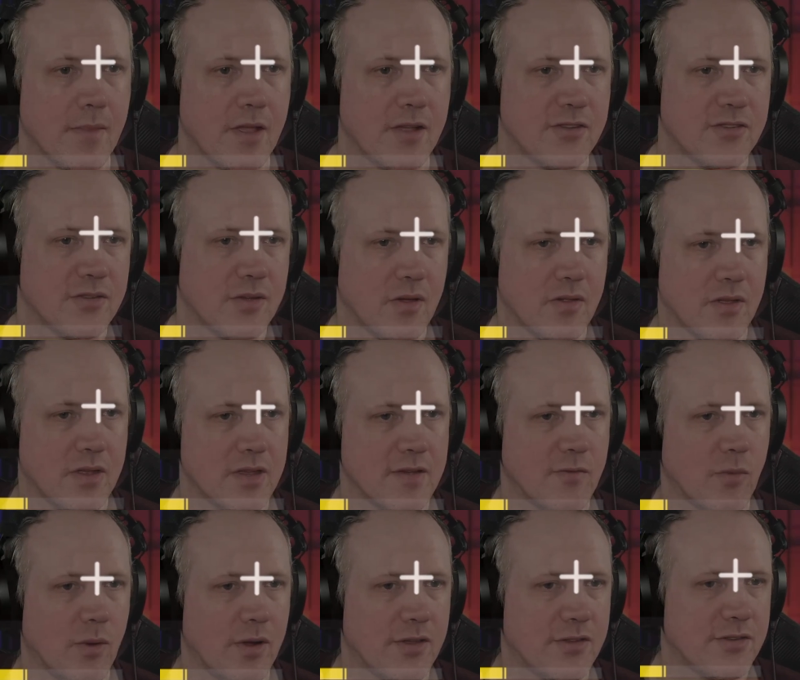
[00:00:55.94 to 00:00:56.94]
so that your
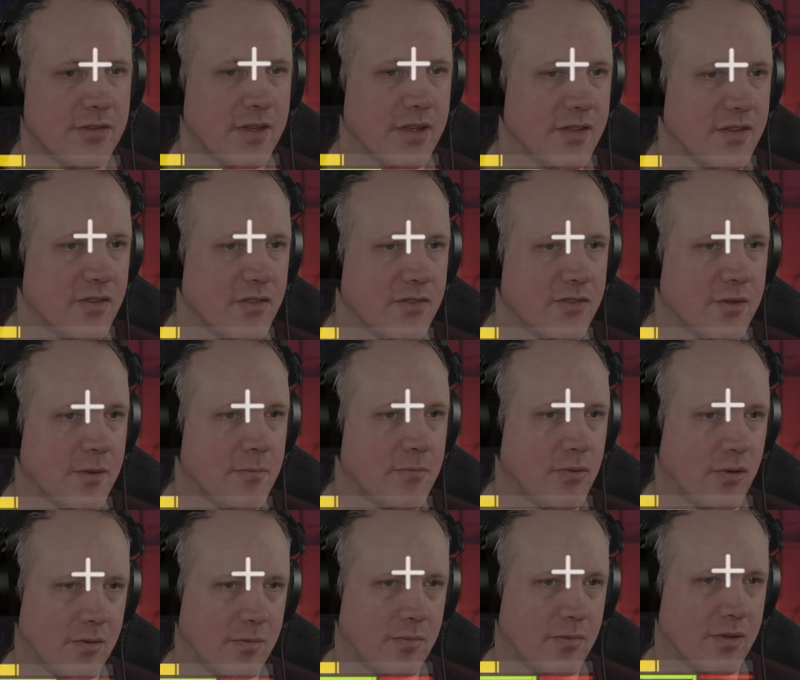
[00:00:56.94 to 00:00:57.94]
voice is
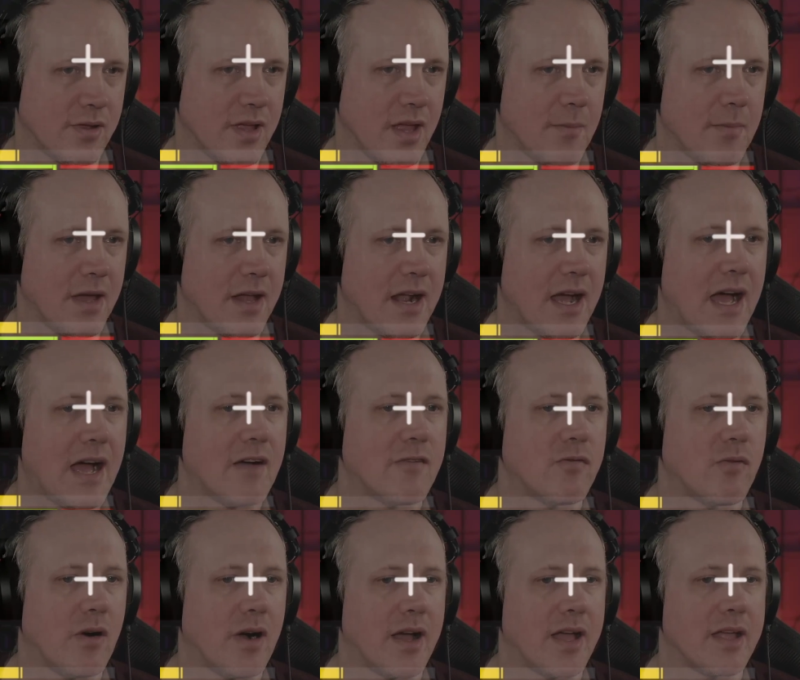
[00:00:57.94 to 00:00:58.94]
probably about
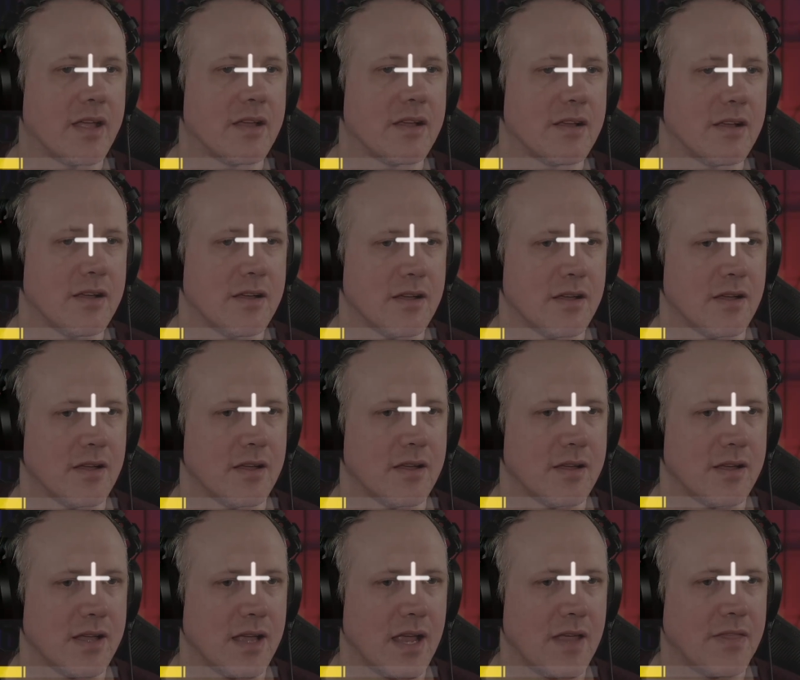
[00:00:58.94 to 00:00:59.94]
halfway
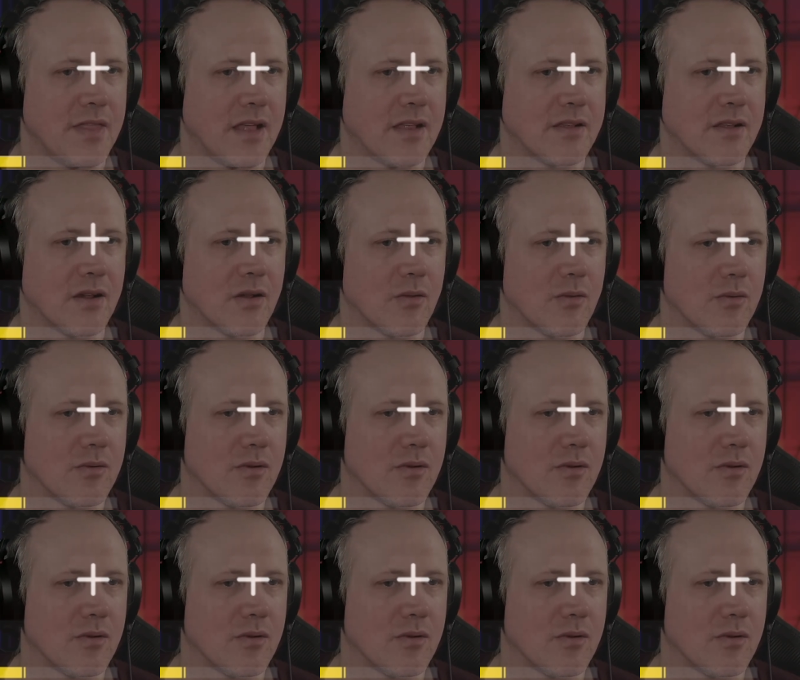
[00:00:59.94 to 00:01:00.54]
in that little